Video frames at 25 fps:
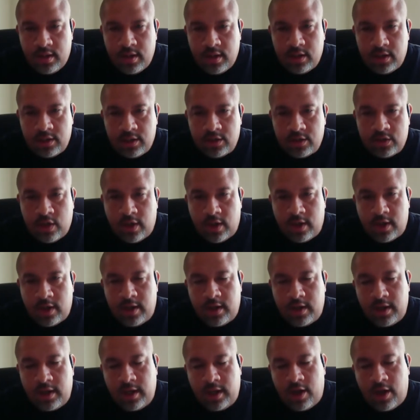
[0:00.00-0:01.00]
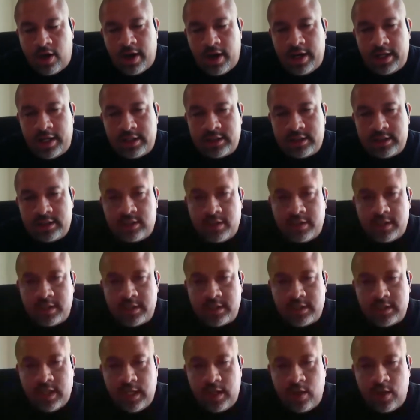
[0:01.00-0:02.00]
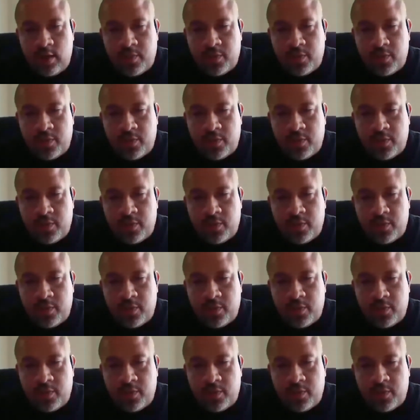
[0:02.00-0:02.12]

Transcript: So, all right, let's look at this keynote